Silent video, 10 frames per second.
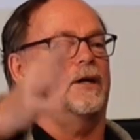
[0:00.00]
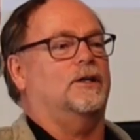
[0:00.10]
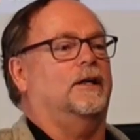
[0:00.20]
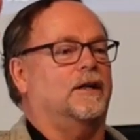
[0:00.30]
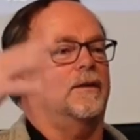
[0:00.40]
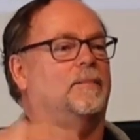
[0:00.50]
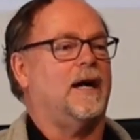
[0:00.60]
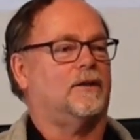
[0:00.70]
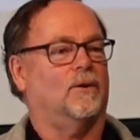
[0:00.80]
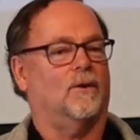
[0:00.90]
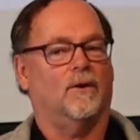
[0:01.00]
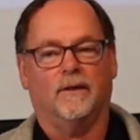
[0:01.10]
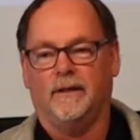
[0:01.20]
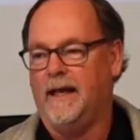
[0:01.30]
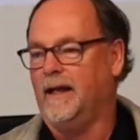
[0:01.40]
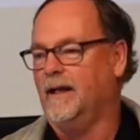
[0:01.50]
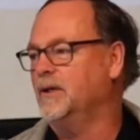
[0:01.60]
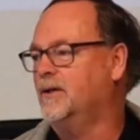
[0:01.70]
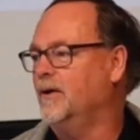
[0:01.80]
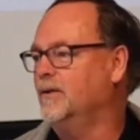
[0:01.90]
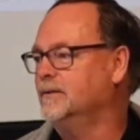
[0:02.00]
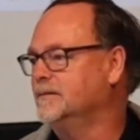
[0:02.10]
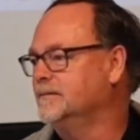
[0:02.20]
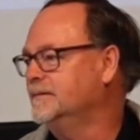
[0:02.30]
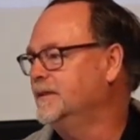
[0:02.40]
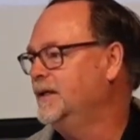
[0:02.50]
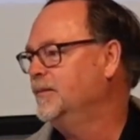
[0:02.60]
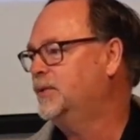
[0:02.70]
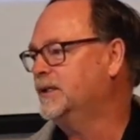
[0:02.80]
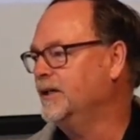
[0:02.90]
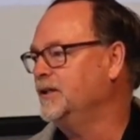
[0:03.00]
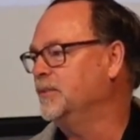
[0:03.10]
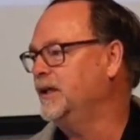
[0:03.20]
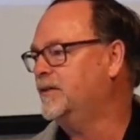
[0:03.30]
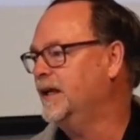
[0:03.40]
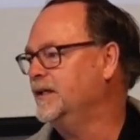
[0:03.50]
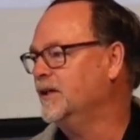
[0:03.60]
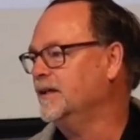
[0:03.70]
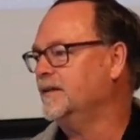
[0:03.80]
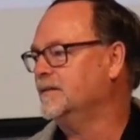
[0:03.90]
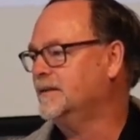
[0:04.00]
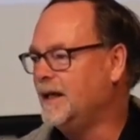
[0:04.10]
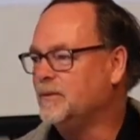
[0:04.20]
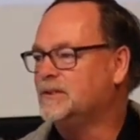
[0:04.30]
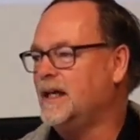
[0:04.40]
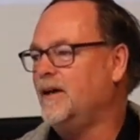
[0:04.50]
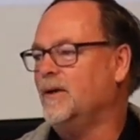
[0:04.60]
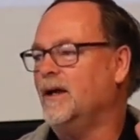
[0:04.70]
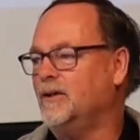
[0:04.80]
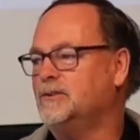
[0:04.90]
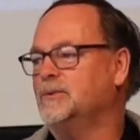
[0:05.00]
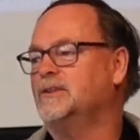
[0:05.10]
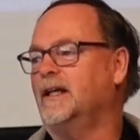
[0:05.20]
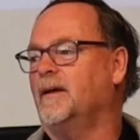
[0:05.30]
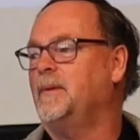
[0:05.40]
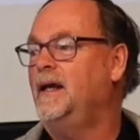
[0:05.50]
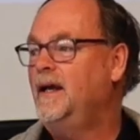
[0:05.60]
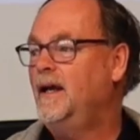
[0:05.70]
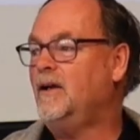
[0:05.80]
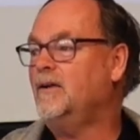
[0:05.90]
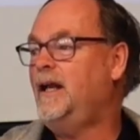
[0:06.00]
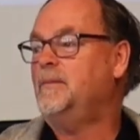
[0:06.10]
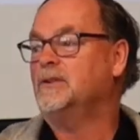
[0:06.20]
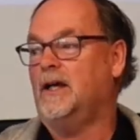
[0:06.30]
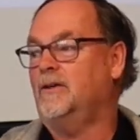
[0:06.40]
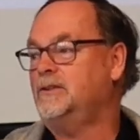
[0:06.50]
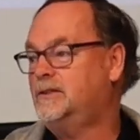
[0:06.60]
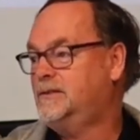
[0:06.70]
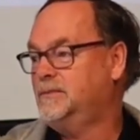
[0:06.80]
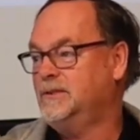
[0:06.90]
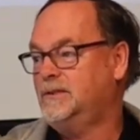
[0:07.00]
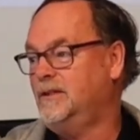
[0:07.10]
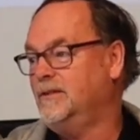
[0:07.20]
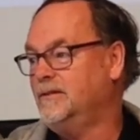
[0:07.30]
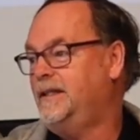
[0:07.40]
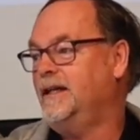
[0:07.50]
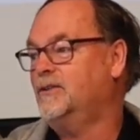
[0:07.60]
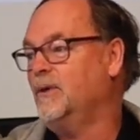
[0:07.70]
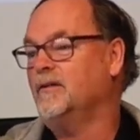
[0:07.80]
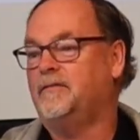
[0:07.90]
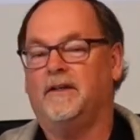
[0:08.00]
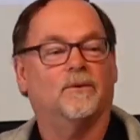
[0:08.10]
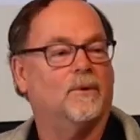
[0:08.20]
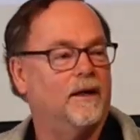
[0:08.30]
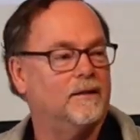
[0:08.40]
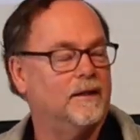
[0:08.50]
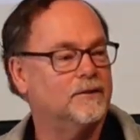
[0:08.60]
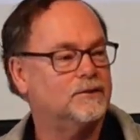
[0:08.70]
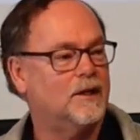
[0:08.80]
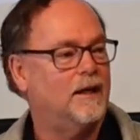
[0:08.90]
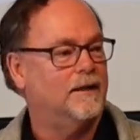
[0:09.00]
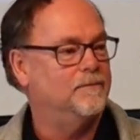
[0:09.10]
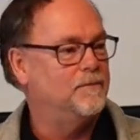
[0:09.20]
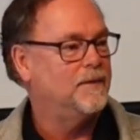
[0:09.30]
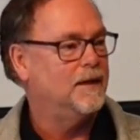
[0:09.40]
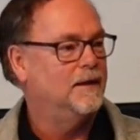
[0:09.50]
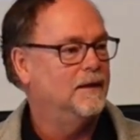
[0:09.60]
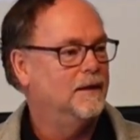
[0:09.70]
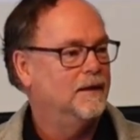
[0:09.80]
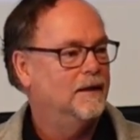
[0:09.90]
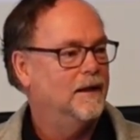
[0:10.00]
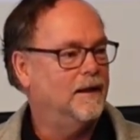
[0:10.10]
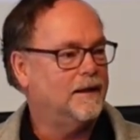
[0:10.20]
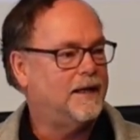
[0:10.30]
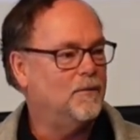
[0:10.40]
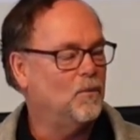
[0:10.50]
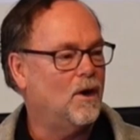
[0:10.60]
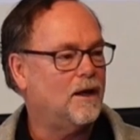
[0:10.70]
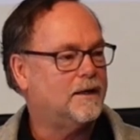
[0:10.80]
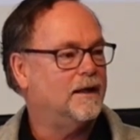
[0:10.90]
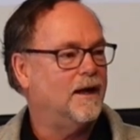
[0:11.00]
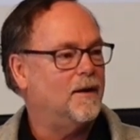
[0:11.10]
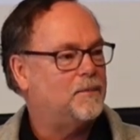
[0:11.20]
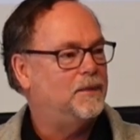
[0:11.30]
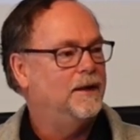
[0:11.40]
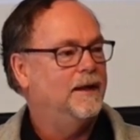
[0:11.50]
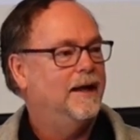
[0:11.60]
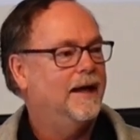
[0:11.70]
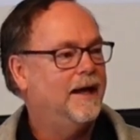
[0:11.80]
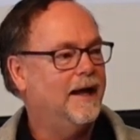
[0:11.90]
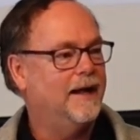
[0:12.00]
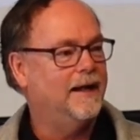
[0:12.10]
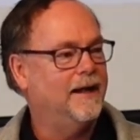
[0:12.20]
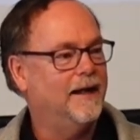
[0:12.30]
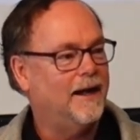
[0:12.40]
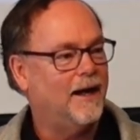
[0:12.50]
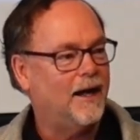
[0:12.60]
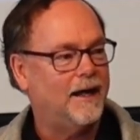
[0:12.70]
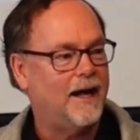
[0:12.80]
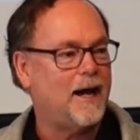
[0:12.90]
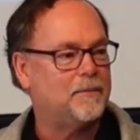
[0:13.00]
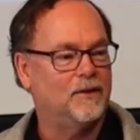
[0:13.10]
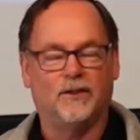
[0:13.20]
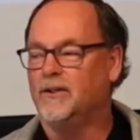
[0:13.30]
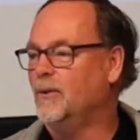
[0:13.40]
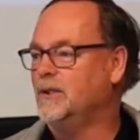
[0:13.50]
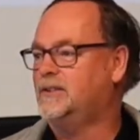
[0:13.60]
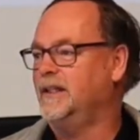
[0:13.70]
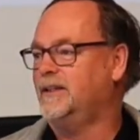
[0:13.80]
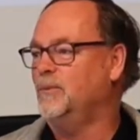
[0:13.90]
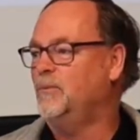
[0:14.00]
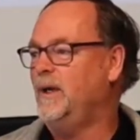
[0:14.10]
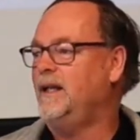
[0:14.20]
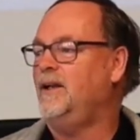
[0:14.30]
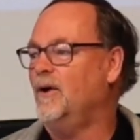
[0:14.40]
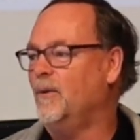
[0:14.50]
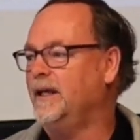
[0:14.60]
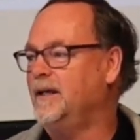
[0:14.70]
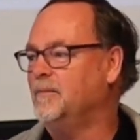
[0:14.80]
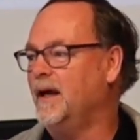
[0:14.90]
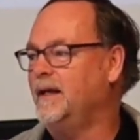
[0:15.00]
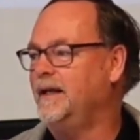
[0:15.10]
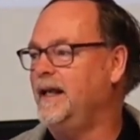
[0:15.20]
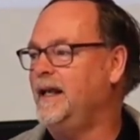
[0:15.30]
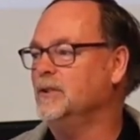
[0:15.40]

into the back door and hang up your coat and put down your briefcase and all that. That was how our house was set up. And our neighbor's house was, you know, 10, 12 feet away on the other side. And I came walking up and I happened to notice that the window in my neighbor's